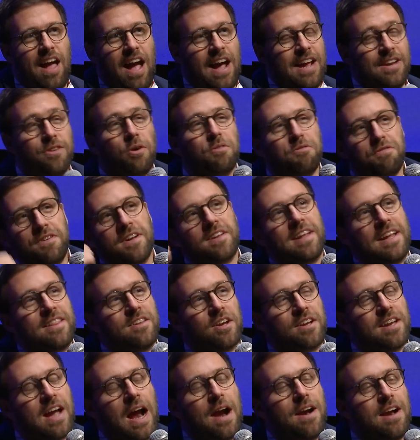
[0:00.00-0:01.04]
I don't feel that
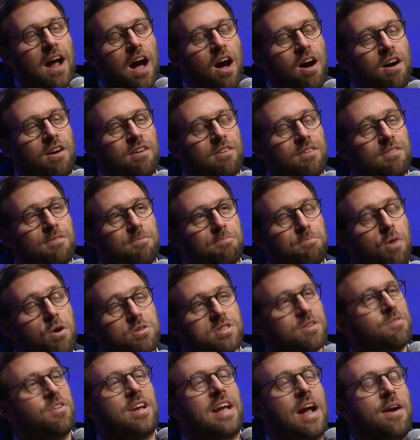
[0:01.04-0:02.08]

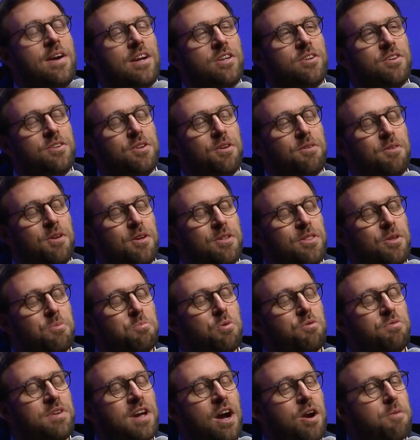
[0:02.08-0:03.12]
most of the characters in the
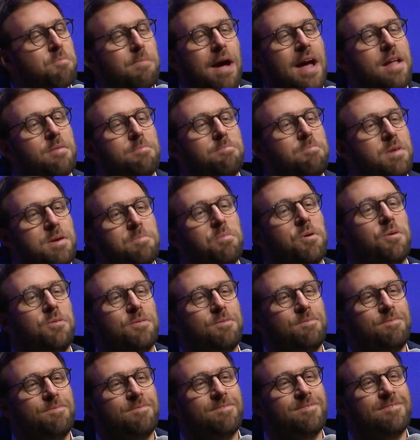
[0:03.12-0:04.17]
movie are bad people.
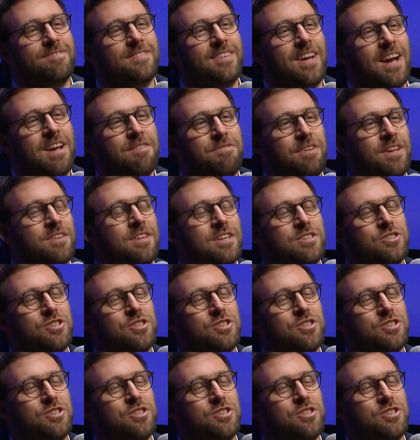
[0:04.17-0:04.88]
I feel they're